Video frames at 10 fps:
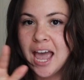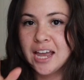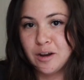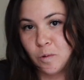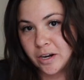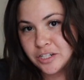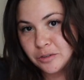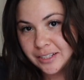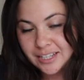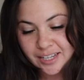And I wanted to
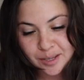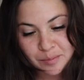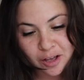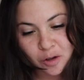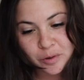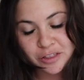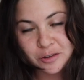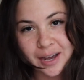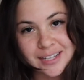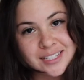read the email with you
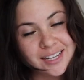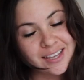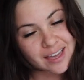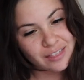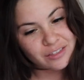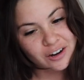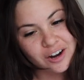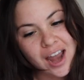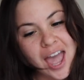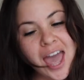guys
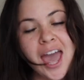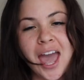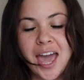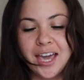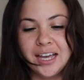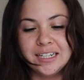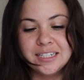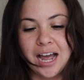together and